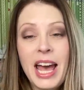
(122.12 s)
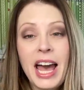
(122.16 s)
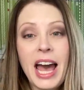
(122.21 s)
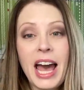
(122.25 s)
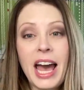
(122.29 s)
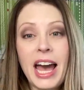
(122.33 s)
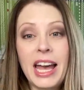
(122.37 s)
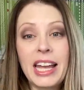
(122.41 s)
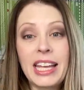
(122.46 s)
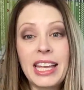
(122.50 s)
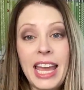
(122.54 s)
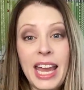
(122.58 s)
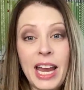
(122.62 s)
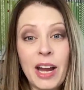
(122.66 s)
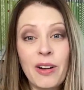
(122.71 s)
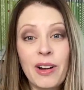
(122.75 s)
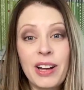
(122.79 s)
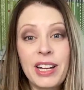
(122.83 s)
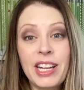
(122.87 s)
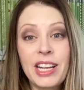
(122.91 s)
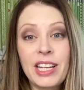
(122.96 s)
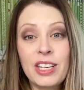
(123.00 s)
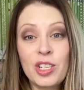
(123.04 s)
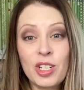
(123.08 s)
Uh,
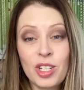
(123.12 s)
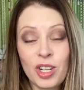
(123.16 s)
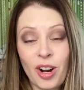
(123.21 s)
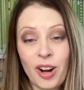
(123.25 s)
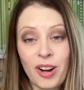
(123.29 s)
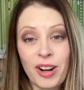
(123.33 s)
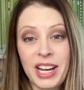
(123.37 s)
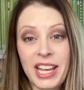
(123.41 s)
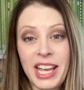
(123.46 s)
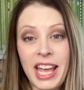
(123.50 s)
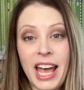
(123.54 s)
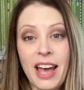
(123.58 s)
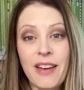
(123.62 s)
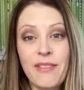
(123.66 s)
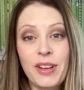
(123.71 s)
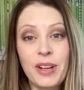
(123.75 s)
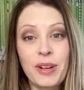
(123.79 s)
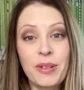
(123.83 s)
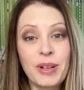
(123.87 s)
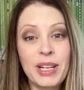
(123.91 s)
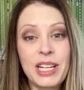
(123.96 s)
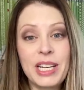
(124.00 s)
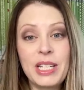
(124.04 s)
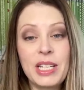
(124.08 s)
Karen and Shari have
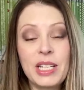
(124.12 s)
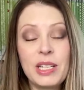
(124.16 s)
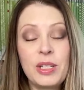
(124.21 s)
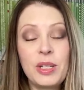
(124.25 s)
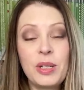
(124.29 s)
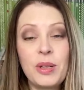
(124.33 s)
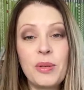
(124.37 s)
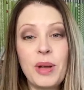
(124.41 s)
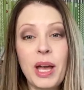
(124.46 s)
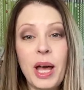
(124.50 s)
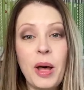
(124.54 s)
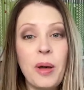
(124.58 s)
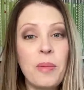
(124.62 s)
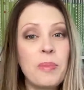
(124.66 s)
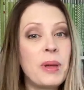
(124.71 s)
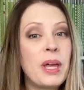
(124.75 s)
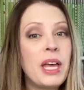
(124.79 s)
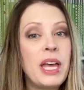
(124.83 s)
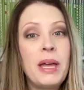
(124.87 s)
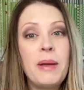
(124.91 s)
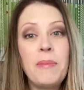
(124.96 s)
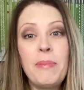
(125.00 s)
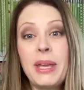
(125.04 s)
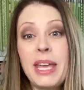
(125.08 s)
agreed to help
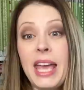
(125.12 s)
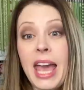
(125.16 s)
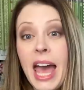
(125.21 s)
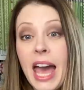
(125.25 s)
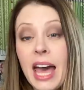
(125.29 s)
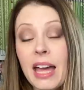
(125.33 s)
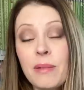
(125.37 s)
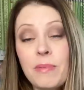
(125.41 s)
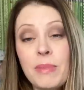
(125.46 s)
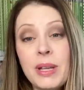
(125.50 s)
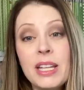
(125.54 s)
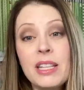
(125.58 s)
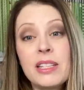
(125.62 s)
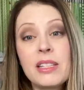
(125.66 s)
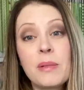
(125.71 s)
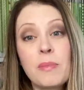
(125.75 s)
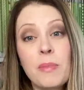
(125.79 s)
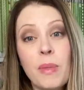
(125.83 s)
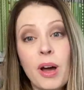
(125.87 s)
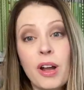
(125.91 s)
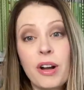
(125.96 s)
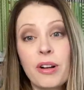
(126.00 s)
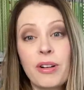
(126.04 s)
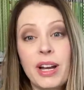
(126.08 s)
be admins
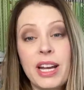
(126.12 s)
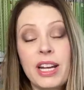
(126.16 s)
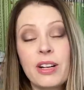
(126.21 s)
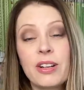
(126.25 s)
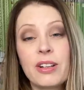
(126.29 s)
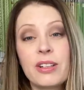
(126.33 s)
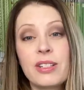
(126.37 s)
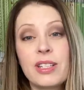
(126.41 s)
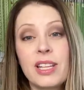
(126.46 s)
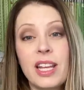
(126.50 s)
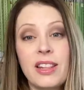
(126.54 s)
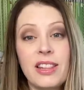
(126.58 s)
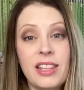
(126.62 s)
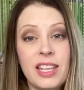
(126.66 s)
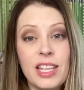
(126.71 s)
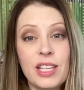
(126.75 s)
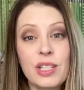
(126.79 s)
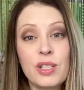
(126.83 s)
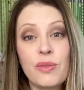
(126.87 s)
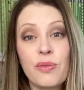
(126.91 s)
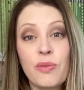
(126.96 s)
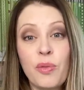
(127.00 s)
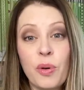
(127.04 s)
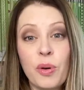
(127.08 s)
and moderators and
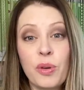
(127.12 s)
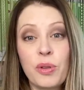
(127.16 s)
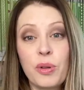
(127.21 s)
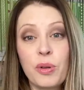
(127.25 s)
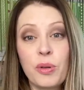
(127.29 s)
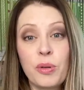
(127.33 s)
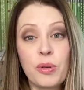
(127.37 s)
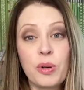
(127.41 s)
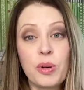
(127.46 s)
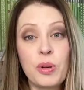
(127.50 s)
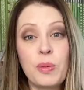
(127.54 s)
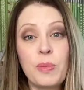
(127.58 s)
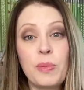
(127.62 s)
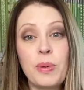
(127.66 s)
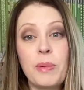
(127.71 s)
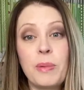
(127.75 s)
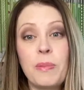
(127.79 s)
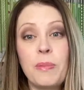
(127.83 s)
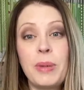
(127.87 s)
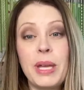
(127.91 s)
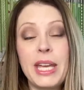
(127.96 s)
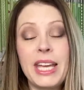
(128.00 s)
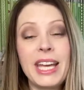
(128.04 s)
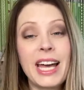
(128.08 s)
things for the group
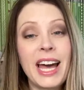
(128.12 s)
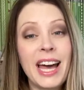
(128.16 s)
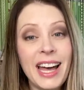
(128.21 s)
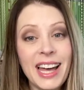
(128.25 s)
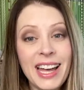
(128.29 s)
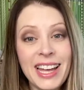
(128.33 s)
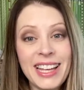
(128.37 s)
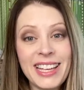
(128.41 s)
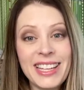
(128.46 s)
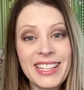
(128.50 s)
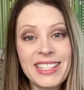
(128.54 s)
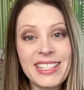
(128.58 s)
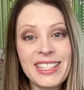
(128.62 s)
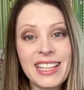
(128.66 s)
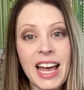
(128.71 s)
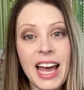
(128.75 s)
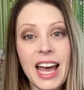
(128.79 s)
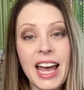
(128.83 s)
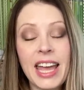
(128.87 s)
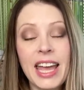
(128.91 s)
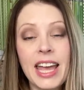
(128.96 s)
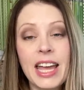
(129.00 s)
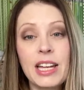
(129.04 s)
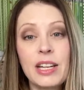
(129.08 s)
because
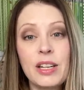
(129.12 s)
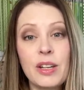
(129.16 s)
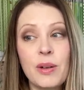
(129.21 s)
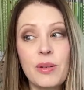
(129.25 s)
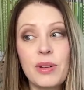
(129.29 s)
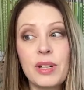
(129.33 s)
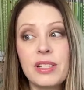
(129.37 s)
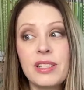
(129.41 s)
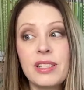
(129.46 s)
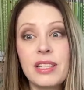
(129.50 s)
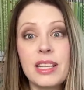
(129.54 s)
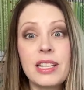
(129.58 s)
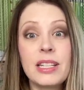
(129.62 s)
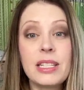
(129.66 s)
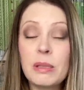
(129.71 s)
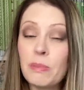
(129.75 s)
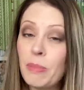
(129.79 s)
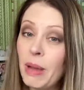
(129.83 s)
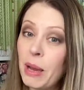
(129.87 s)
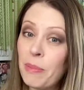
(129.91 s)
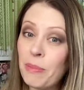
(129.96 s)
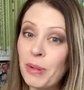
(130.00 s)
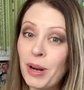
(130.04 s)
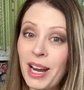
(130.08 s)
I had noticed that a
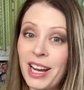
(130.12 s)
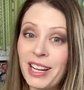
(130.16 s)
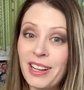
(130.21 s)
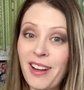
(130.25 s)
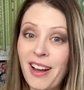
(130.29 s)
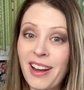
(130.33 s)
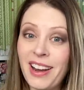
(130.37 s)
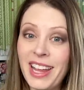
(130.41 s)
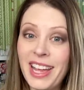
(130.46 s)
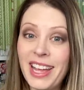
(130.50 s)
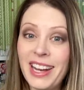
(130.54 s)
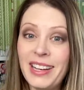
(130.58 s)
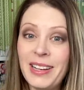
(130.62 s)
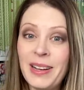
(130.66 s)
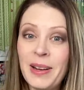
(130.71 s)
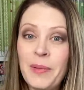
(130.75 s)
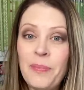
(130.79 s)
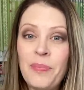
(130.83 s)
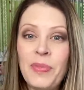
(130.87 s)
spammer had got in.